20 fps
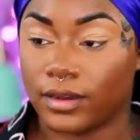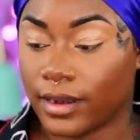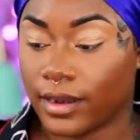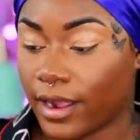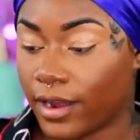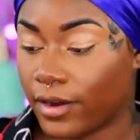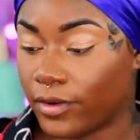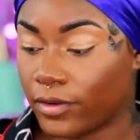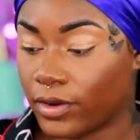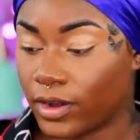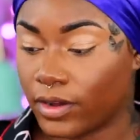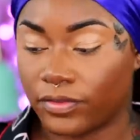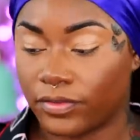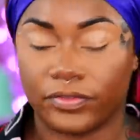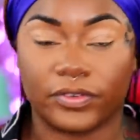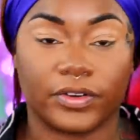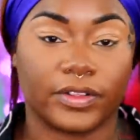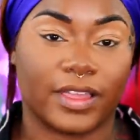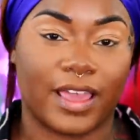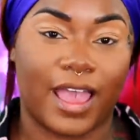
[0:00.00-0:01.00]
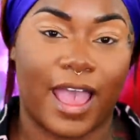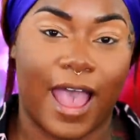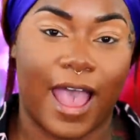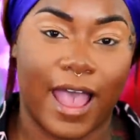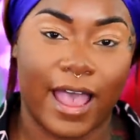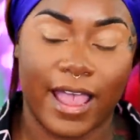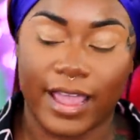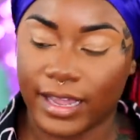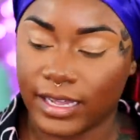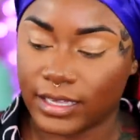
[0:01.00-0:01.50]
Now for the
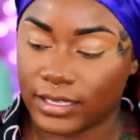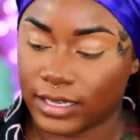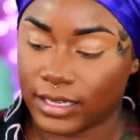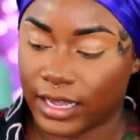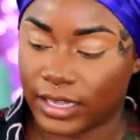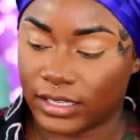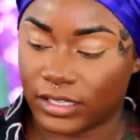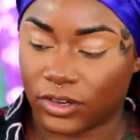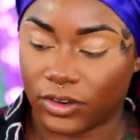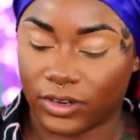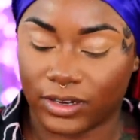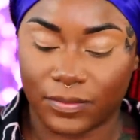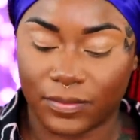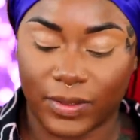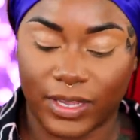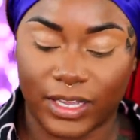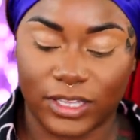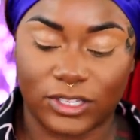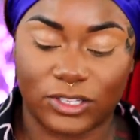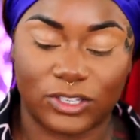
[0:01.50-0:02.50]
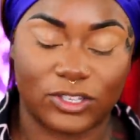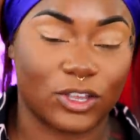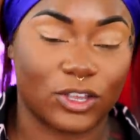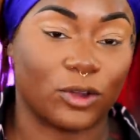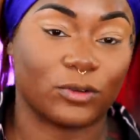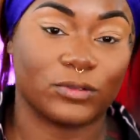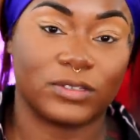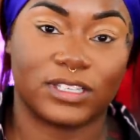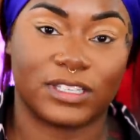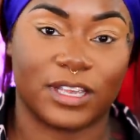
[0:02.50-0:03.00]
eyes, it's gonna be
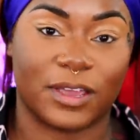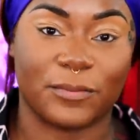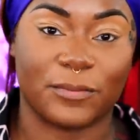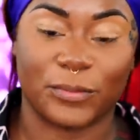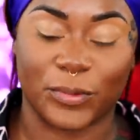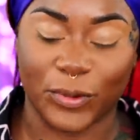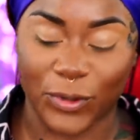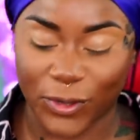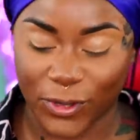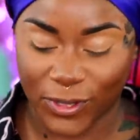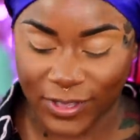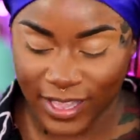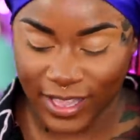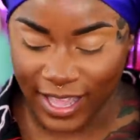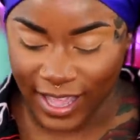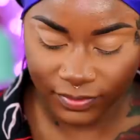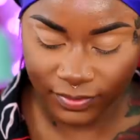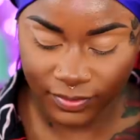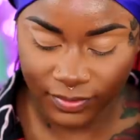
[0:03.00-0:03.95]
so simple.